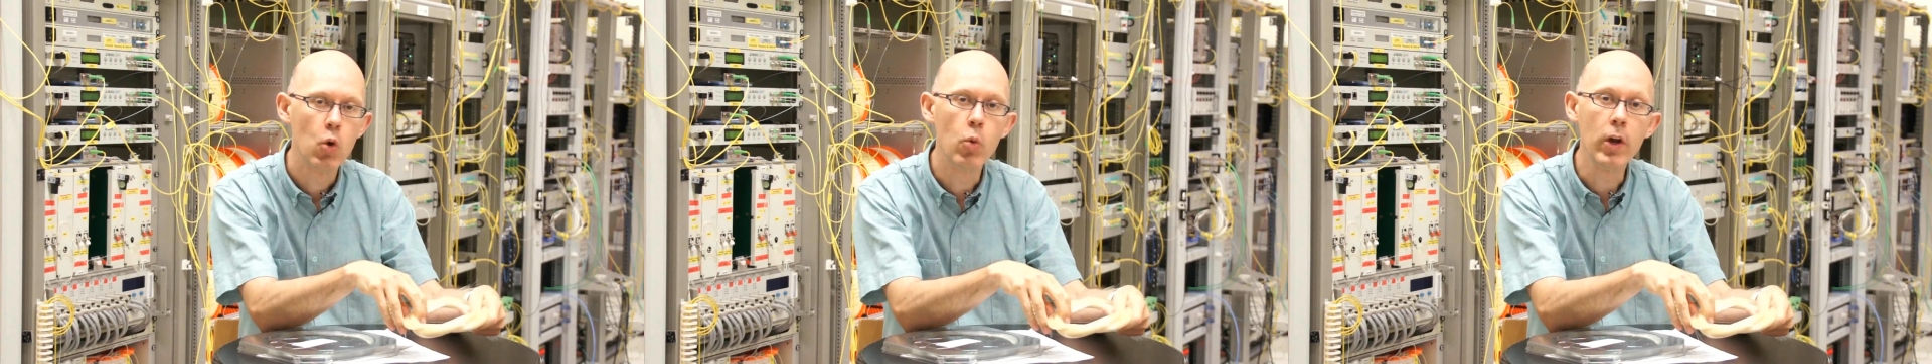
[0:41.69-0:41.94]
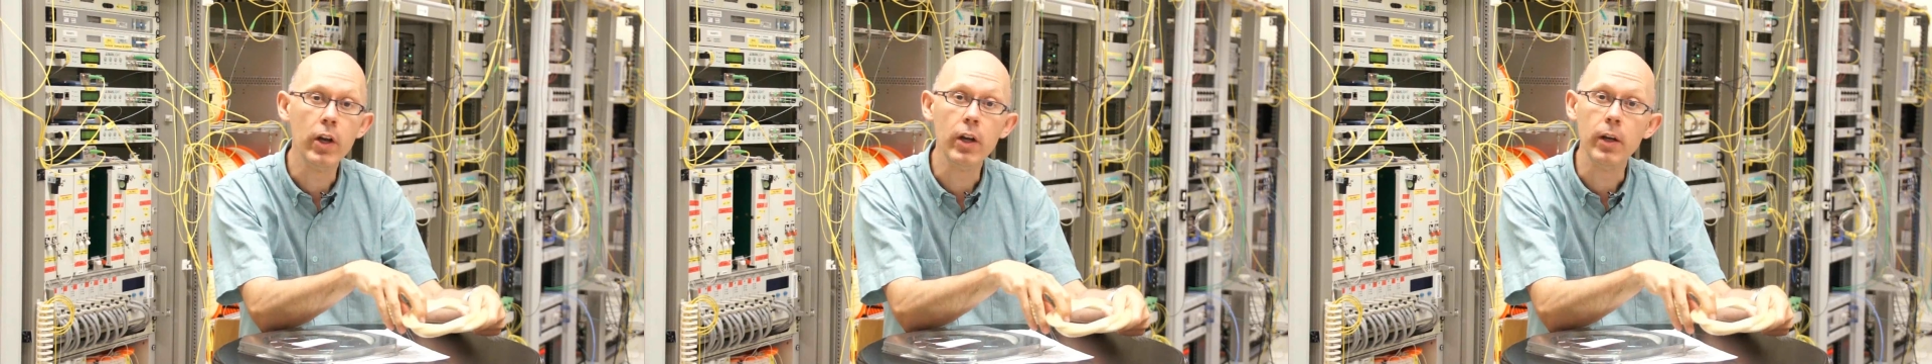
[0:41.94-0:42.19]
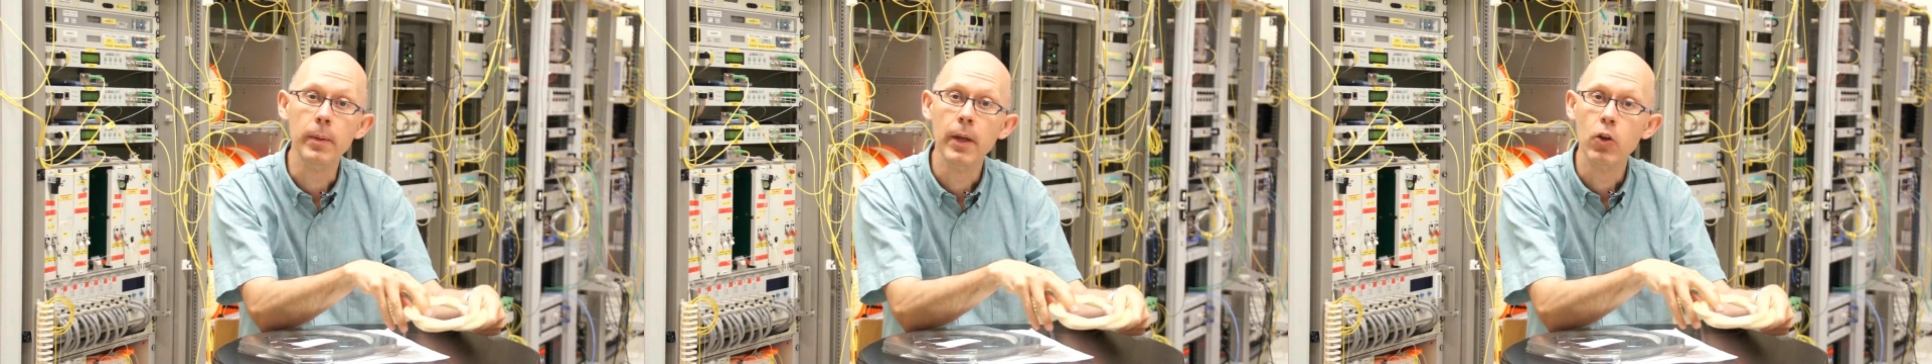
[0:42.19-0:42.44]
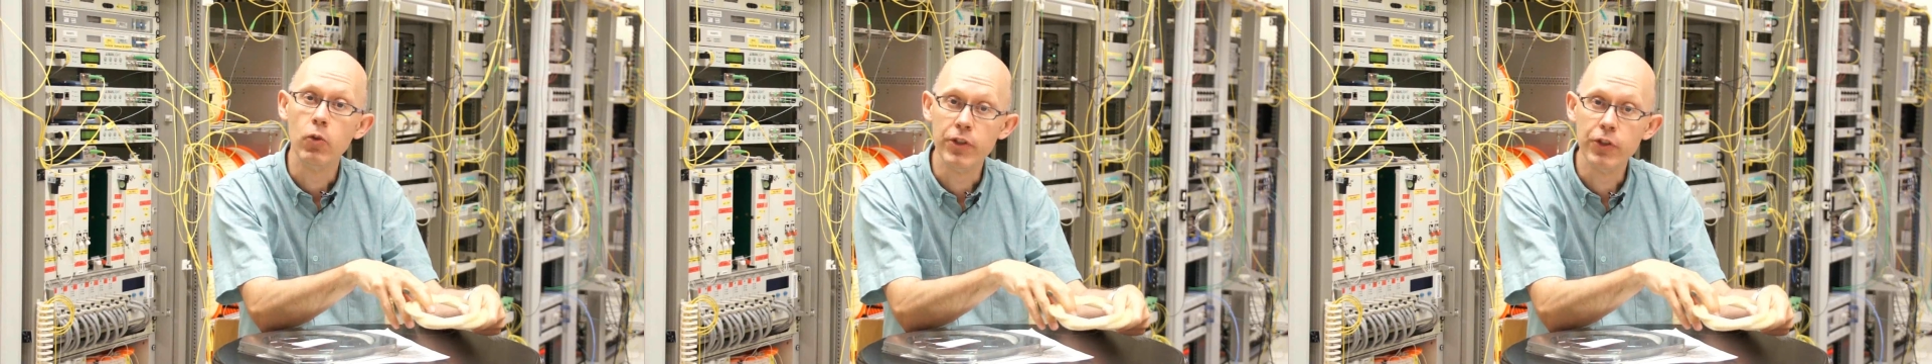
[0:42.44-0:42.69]
where
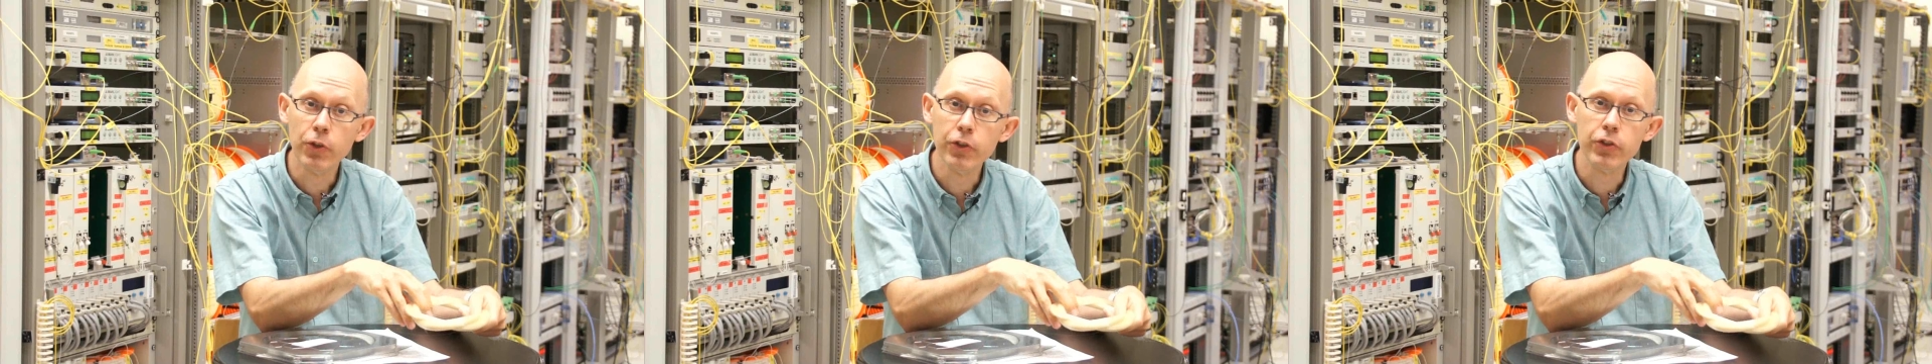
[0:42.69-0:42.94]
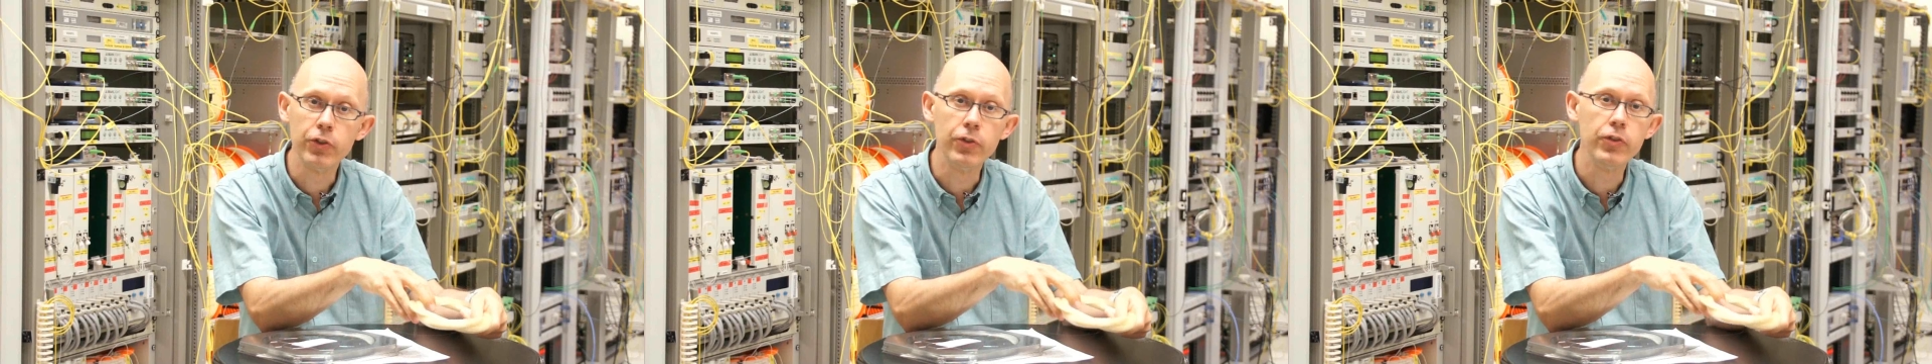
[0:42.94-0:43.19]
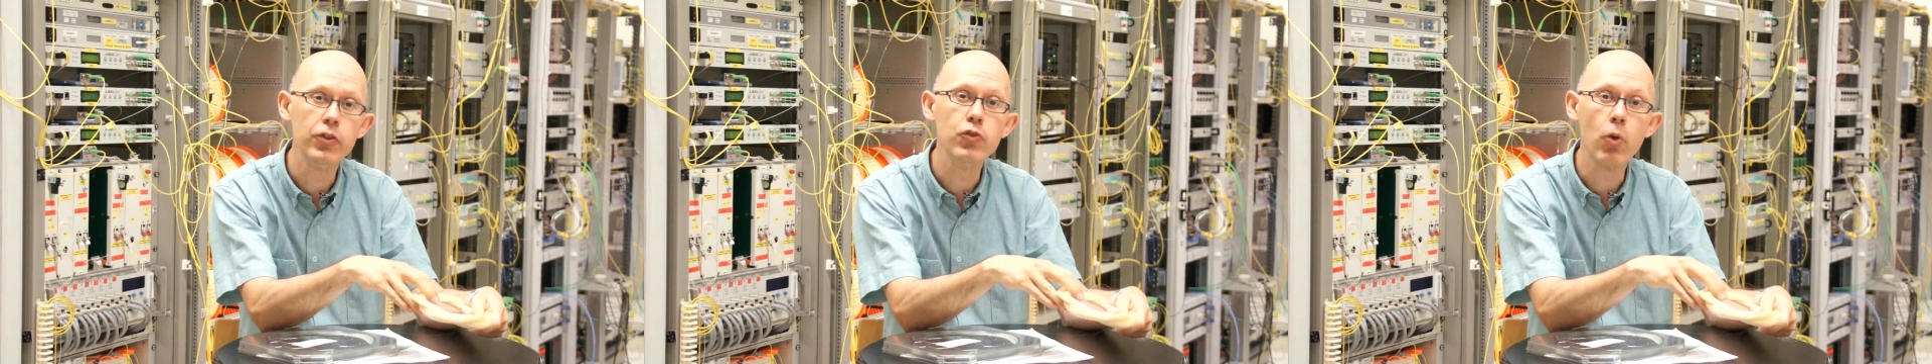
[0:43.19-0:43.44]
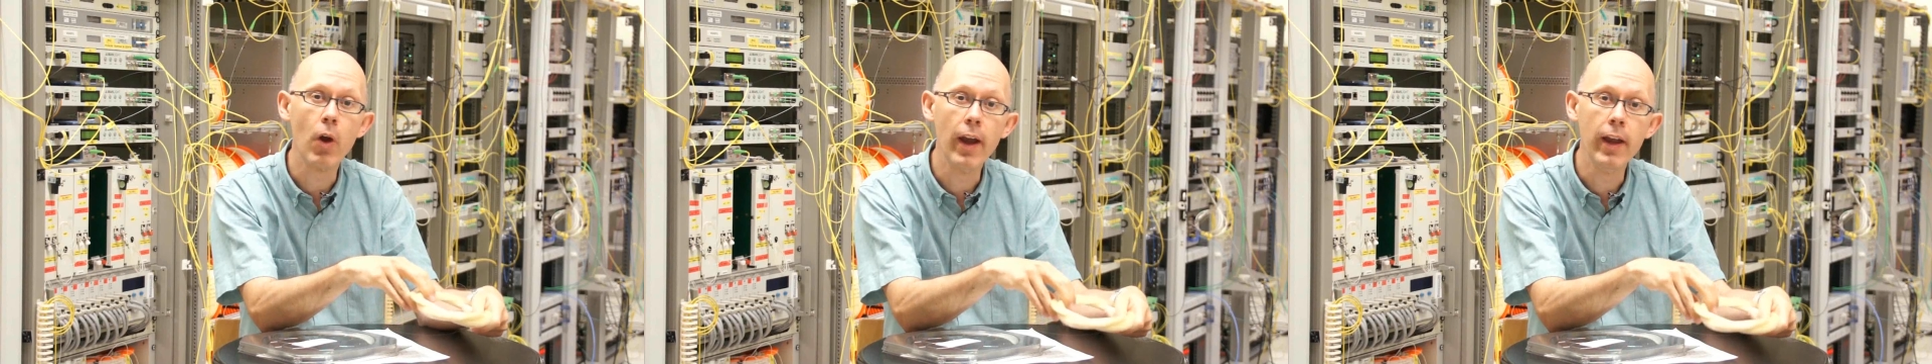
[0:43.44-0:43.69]
researchers
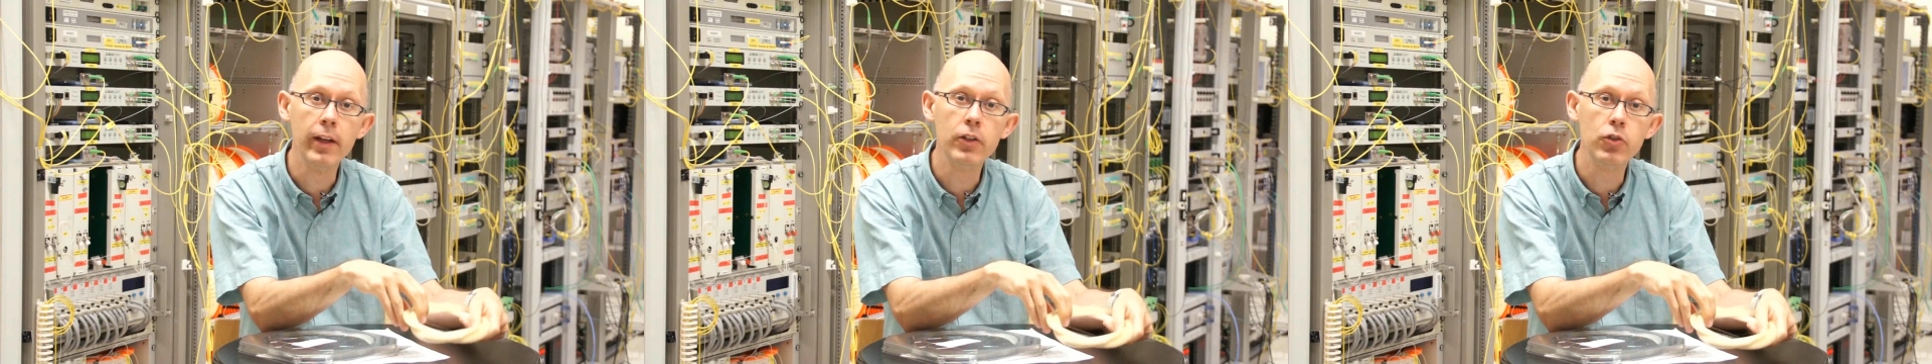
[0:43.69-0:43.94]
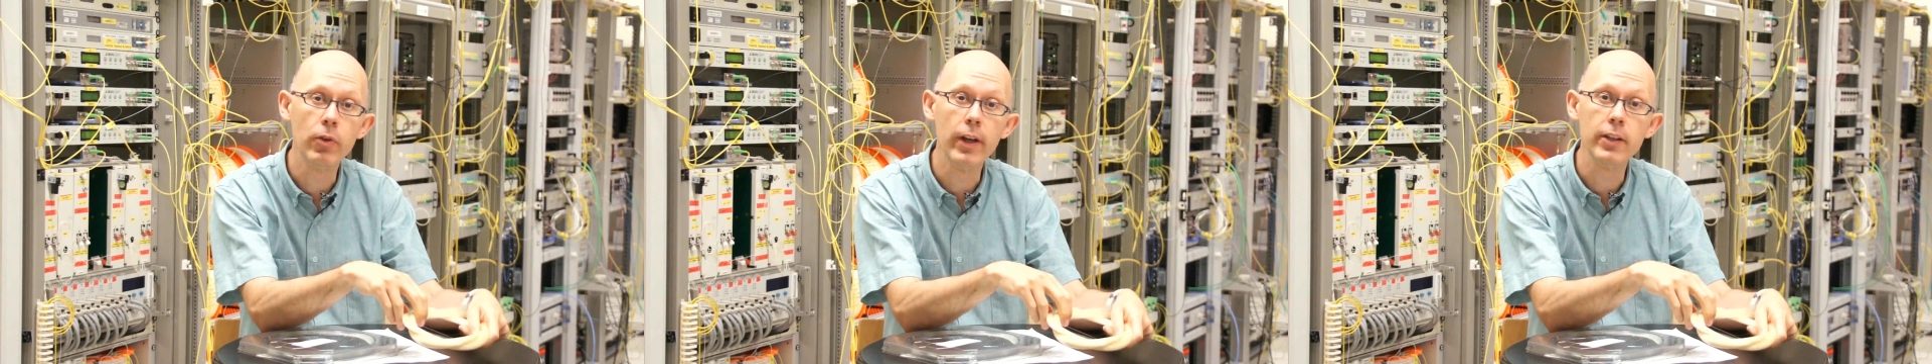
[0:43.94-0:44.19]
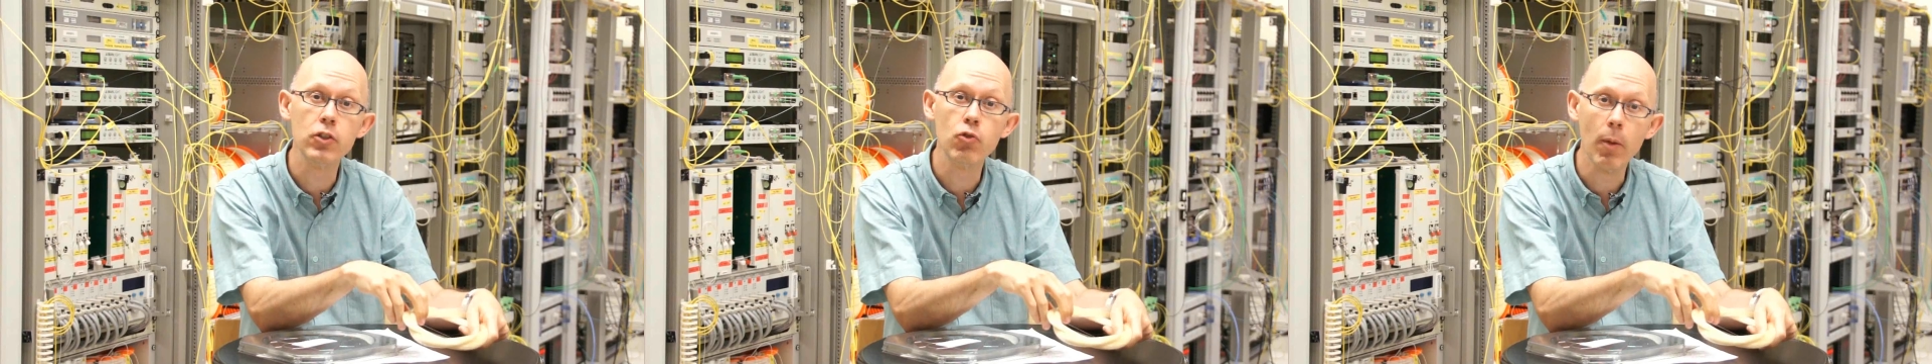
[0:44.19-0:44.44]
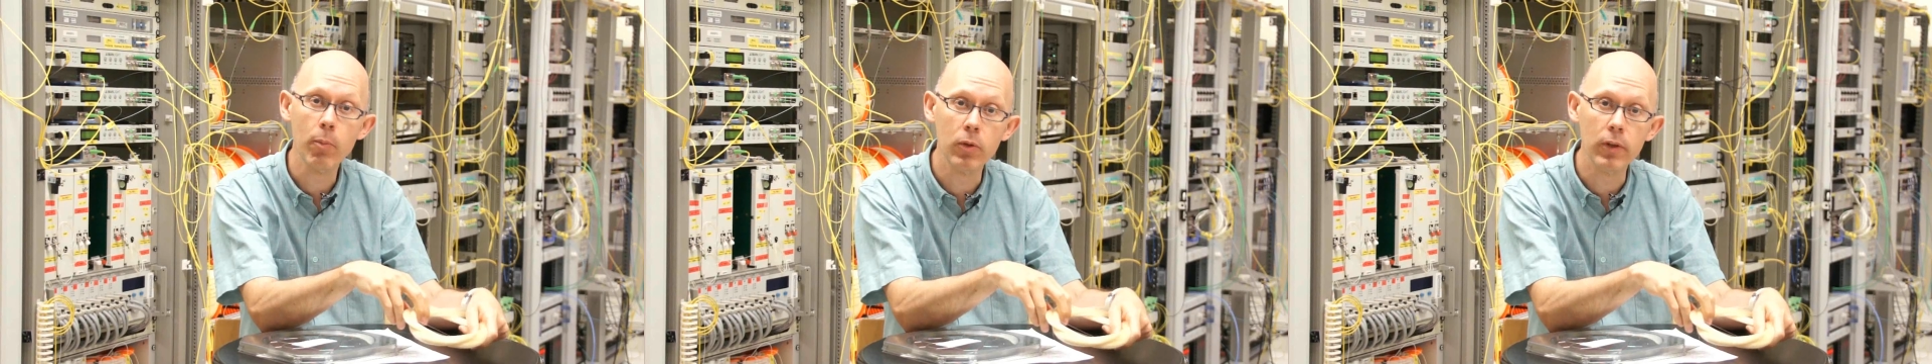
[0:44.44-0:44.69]
trying to
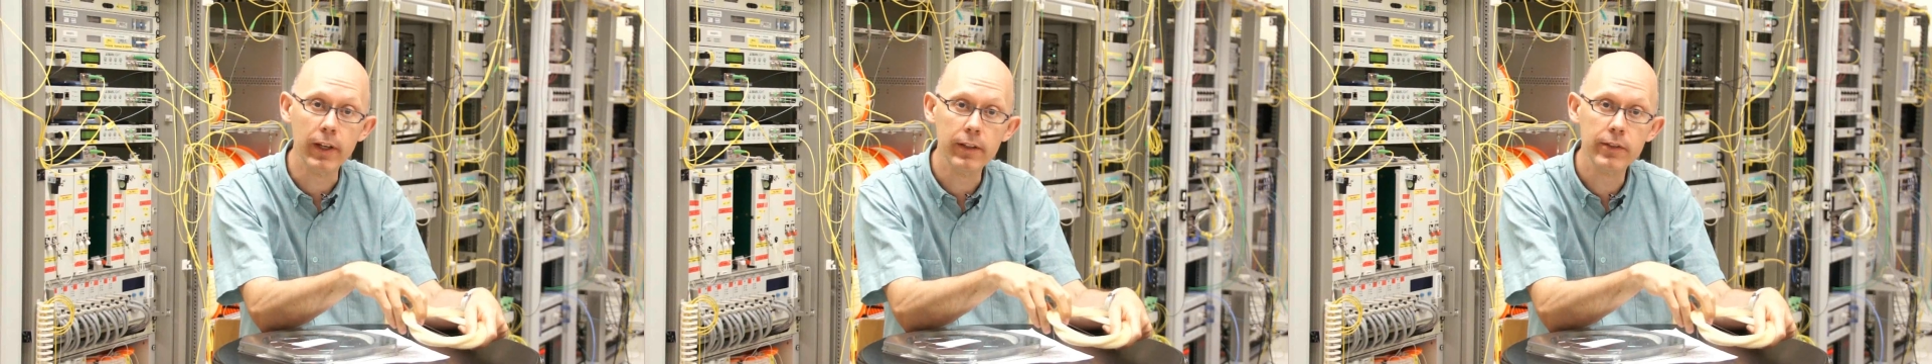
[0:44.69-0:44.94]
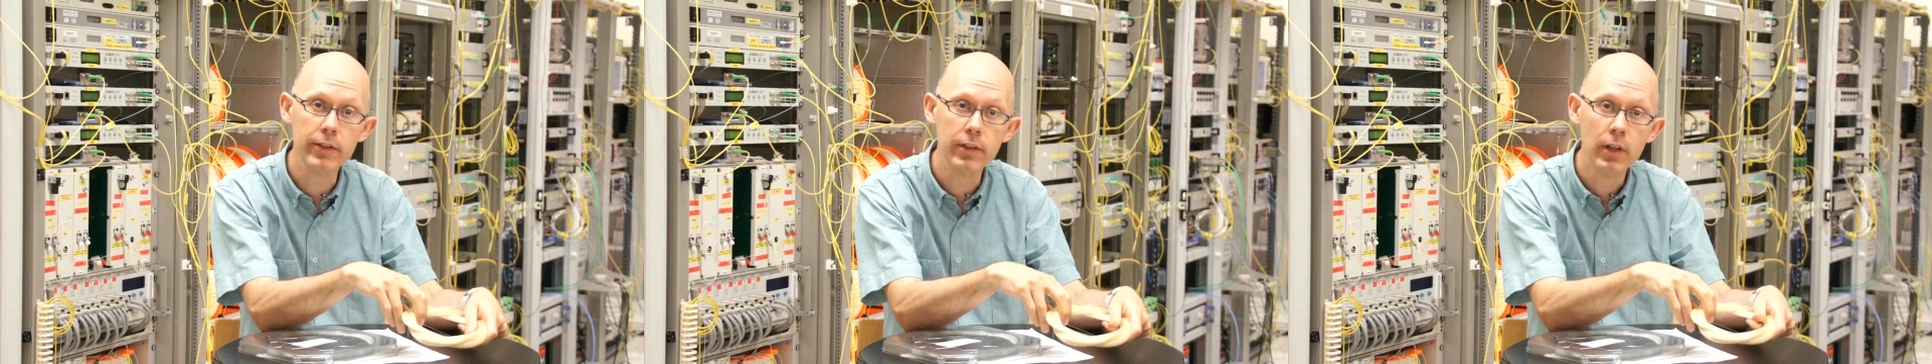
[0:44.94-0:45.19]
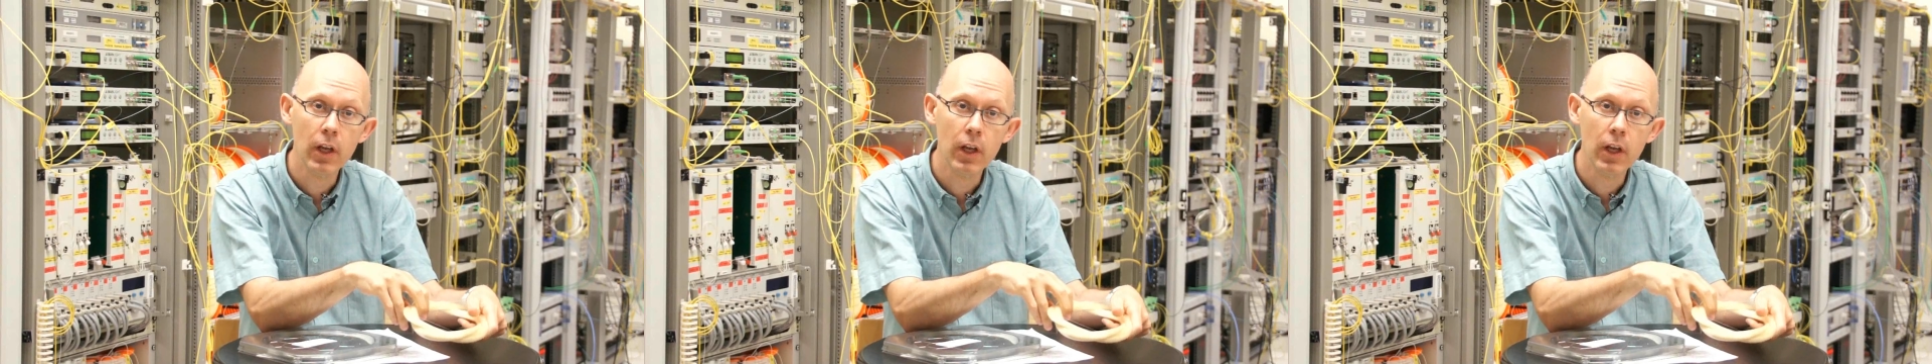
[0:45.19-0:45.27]
extrapolate